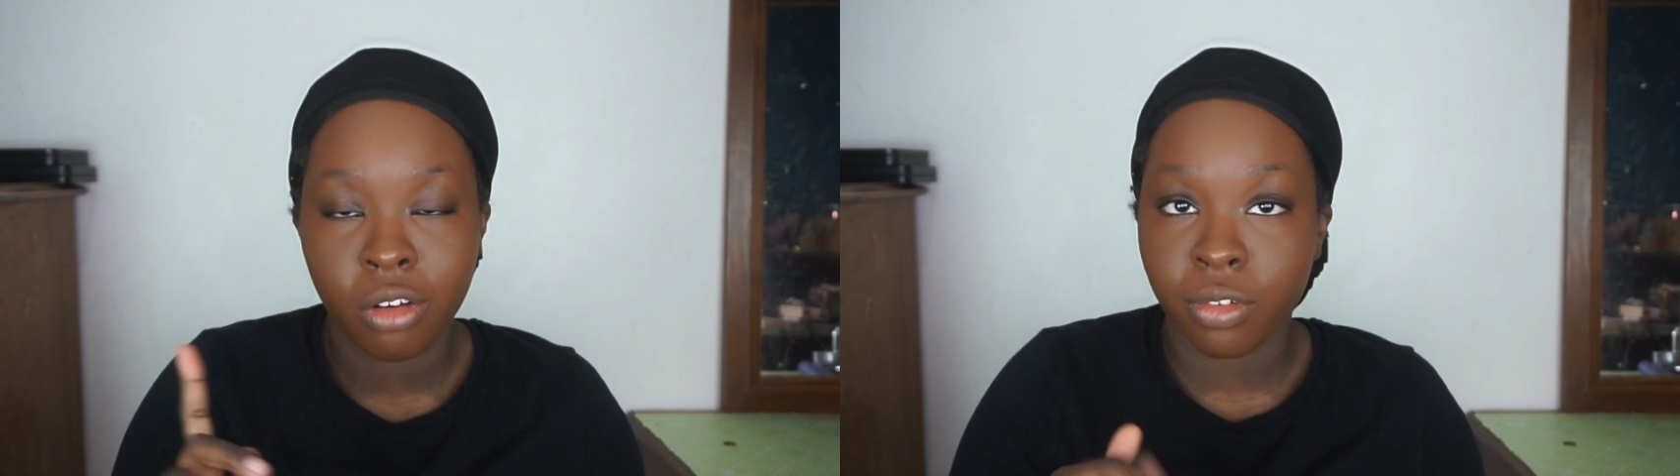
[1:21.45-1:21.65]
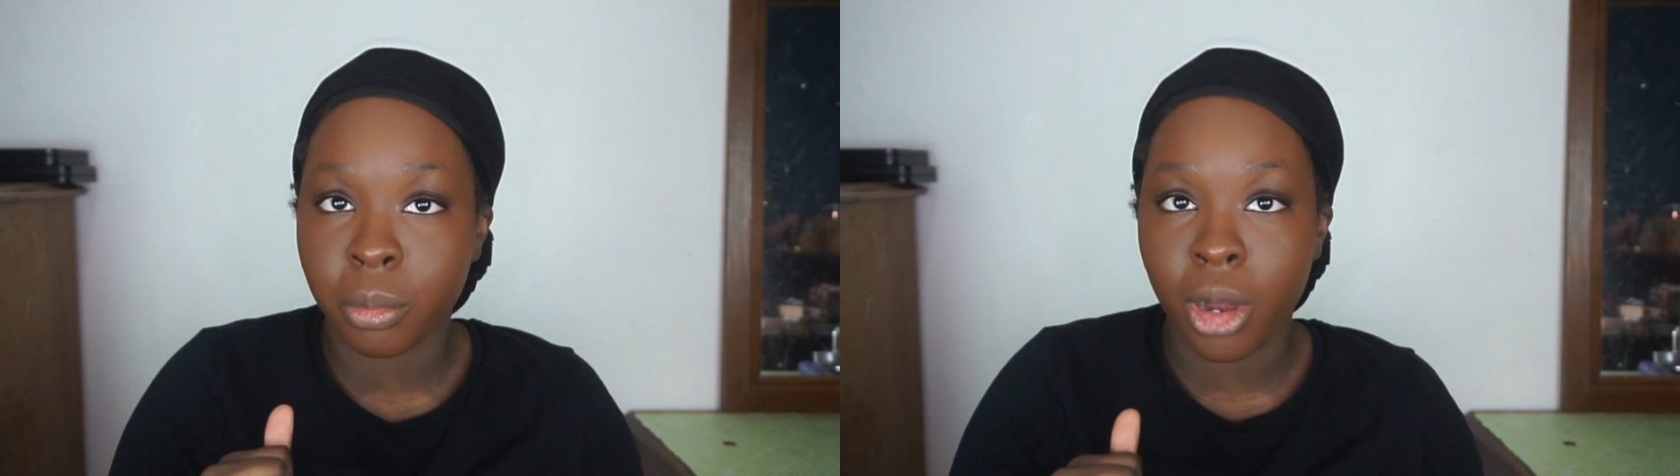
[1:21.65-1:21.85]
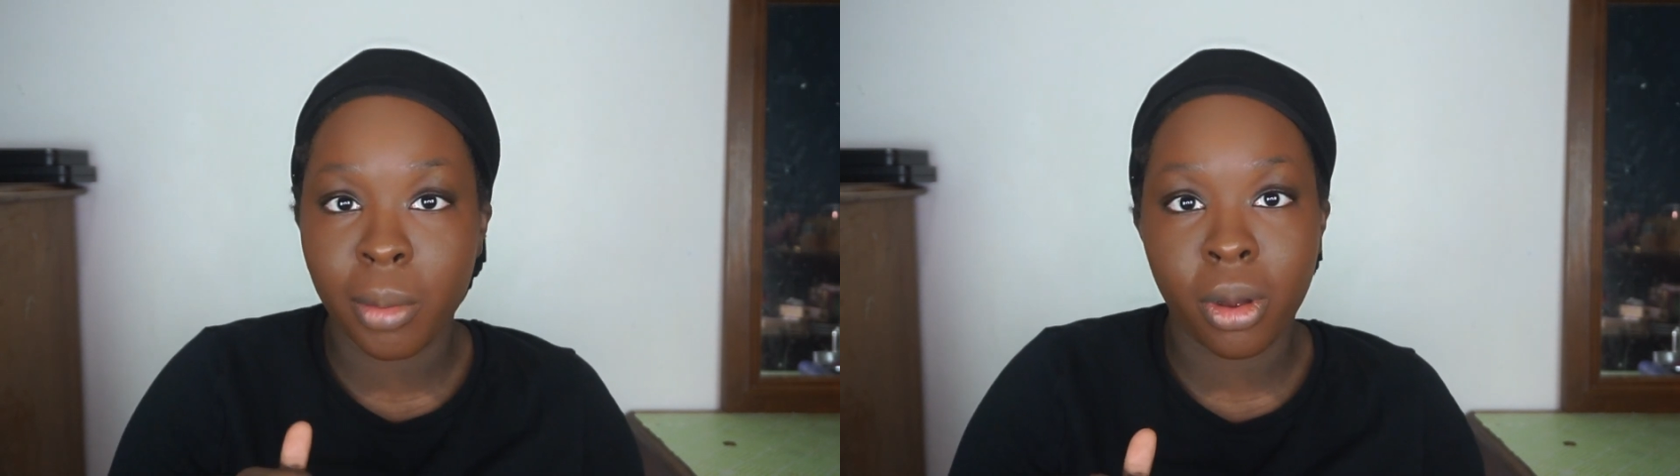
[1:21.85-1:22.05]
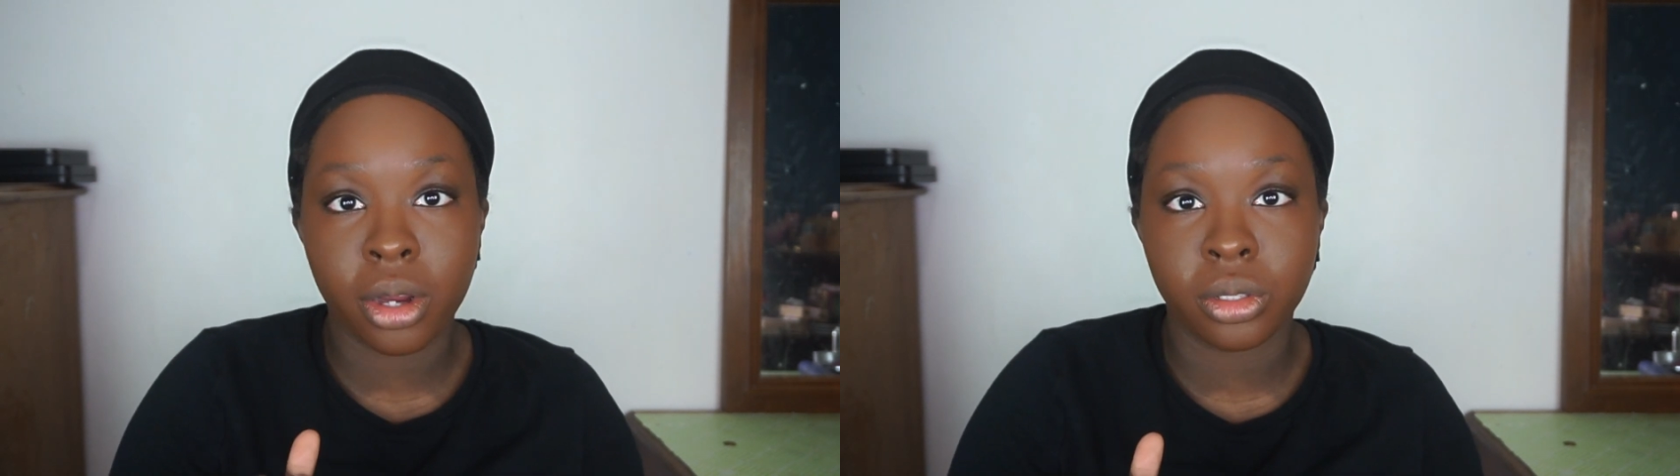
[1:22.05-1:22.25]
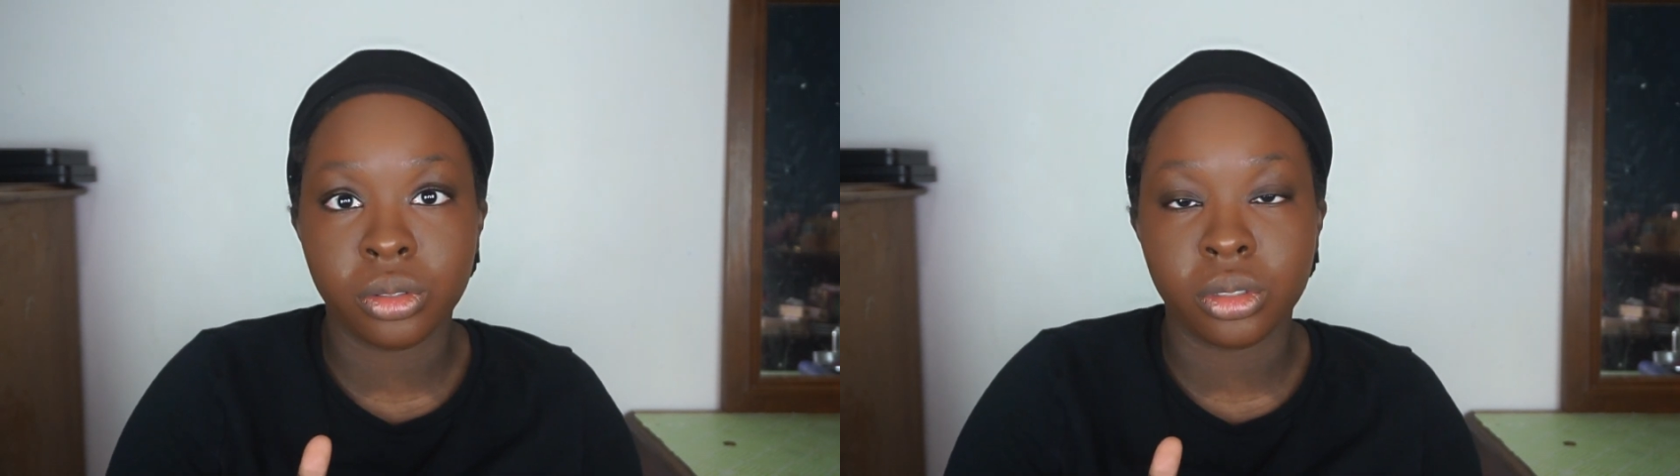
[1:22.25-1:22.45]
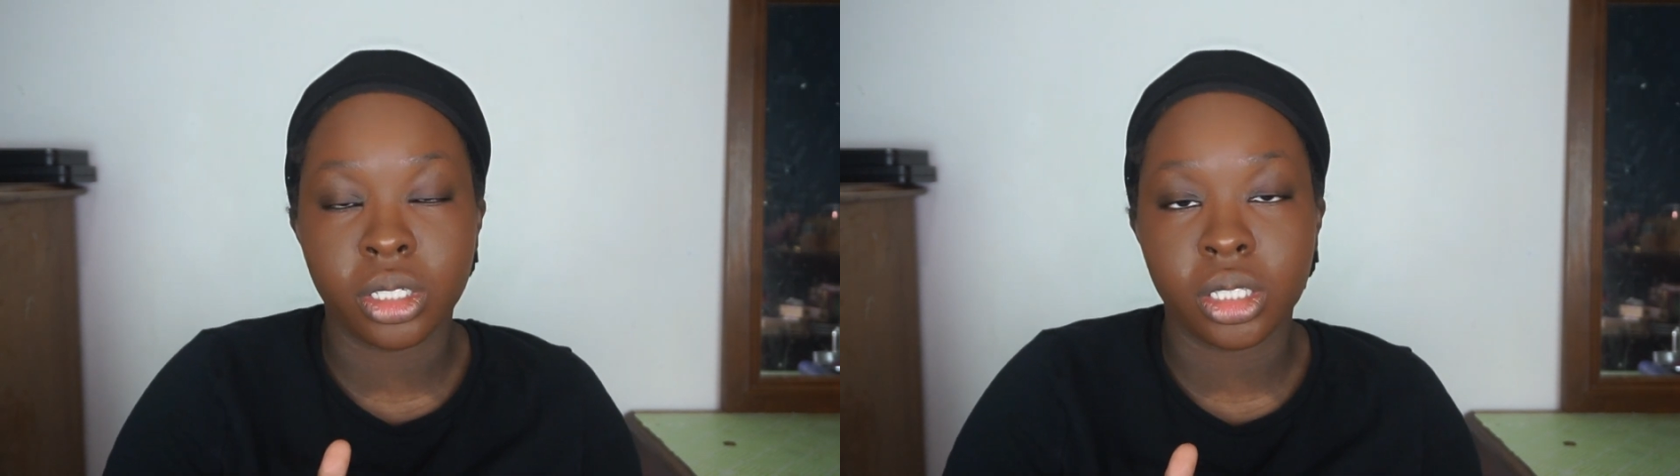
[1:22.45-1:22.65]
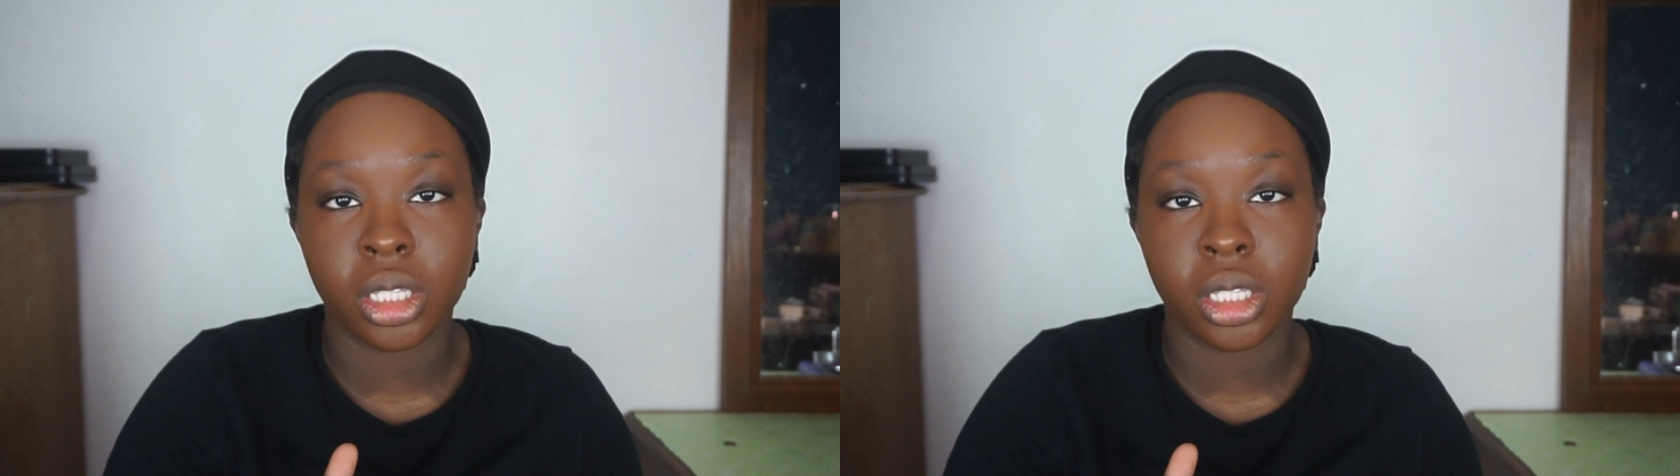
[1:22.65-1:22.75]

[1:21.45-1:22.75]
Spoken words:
For primer, I used